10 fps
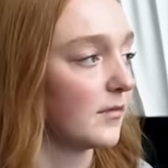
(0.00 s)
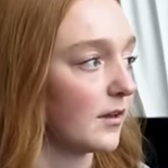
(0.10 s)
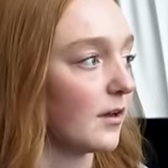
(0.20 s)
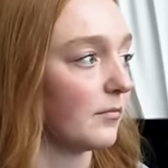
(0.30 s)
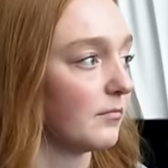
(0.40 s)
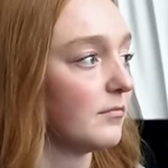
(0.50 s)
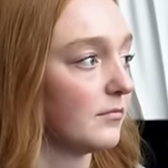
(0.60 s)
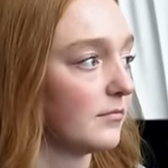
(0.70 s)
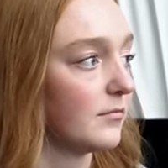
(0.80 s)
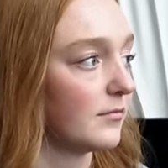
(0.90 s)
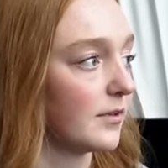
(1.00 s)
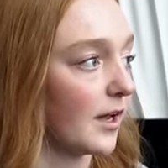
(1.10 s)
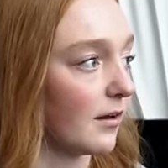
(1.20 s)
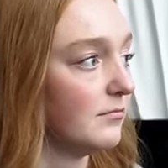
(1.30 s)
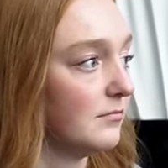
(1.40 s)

I think it would be so cool. Yeah.